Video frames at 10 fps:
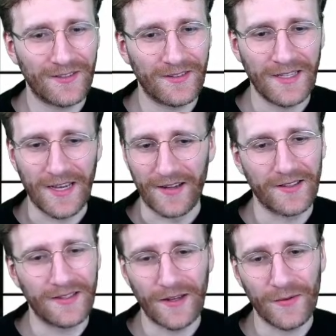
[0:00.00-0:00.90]
Yeah,
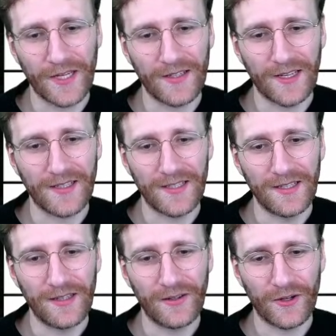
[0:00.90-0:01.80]
and now we can get
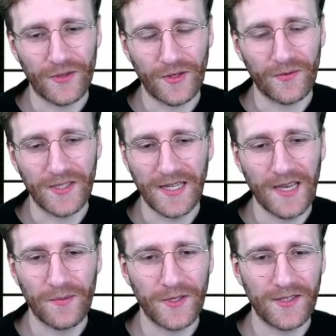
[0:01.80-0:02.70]
the contract with the
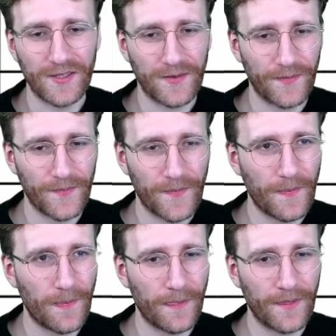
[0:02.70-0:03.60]
Abyss.
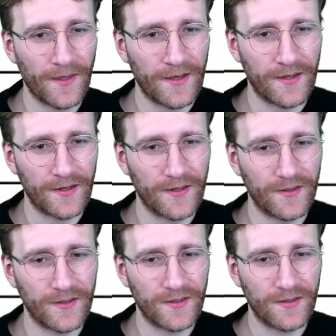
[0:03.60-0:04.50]

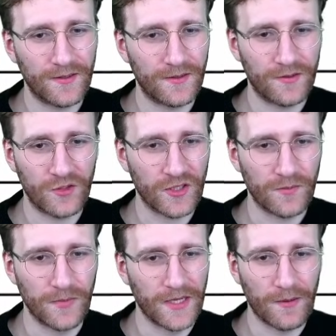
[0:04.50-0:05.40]
And just
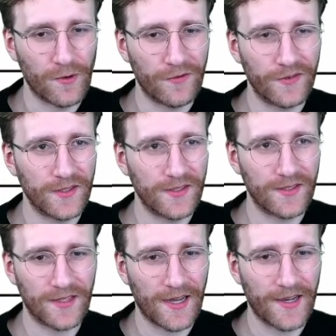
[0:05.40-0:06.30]
Megamorph
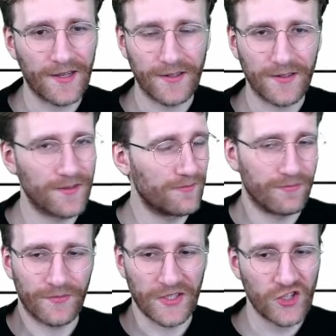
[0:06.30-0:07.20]
this guy and
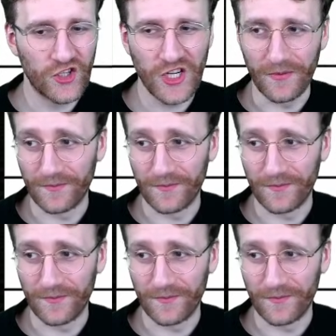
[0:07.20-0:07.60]
that's GG.